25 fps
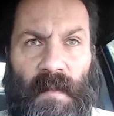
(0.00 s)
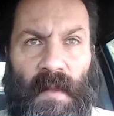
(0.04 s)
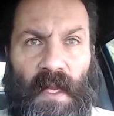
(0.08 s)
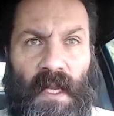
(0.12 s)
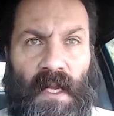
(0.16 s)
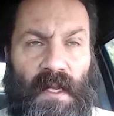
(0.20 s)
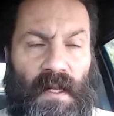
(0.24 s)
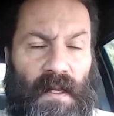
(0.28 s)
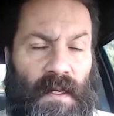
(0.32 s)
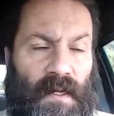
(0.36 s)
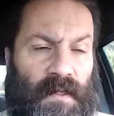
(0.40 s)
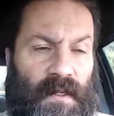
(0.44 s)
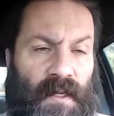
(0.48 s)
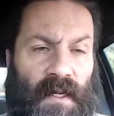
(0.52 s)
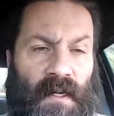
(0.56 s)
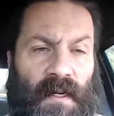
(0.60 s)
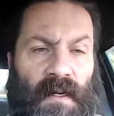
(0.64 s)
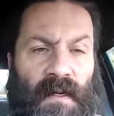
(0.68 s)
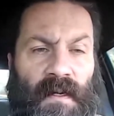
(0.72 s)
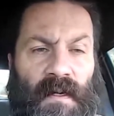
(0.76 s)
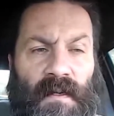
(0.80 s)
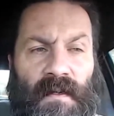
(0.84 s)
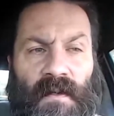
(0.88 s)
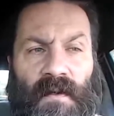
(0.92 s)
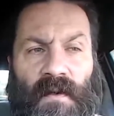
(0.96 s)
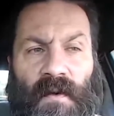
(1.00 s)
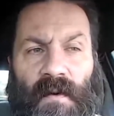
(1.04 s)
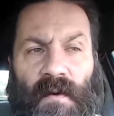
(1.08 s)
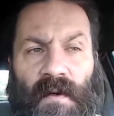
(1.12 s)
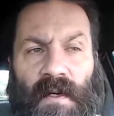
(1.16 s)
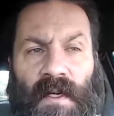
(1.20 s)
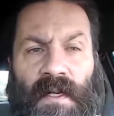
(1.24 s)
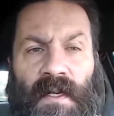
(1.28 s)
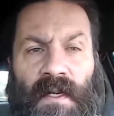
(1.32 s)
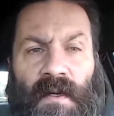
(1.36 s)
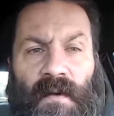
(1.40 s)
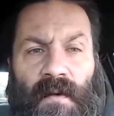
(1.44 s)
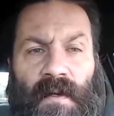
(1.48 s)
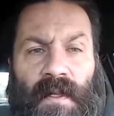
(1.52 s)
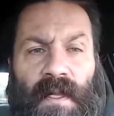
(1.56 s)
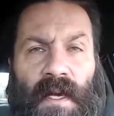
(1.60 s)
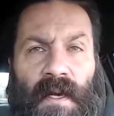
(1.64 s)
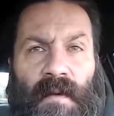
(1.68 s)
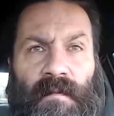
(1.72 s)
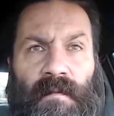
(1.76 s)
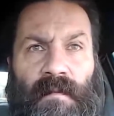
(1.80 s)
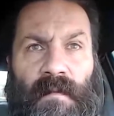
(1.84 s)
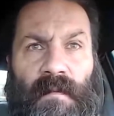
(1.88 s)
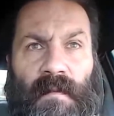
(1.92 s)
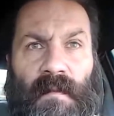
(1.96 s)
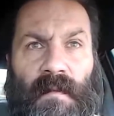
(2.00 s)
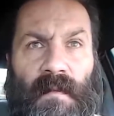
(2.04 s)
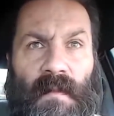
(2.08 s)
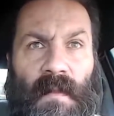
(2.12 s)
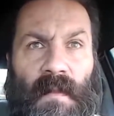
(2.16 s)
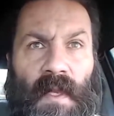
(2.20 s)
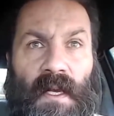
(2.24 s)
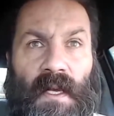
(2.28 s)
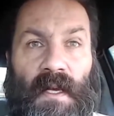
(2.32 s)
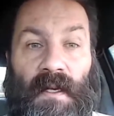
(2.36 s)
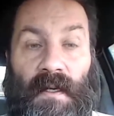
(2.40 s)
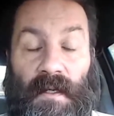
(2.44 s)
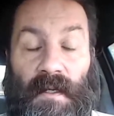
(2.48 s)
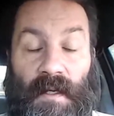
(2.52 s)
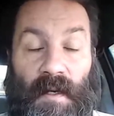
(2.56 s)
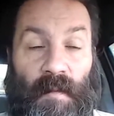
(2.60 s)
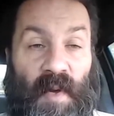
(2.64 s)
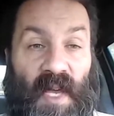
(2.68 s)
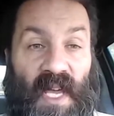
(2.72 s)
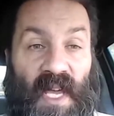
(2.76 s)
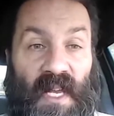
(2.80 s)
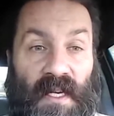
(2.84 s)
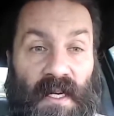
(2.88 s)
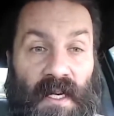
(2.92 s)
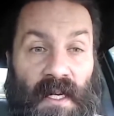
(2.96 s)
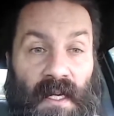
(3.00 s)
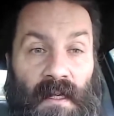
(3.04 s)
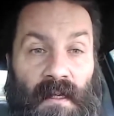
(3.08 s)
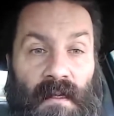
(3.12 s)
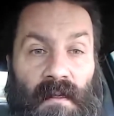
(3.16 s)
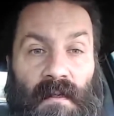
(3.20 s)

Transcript: I said 122 of them, depending.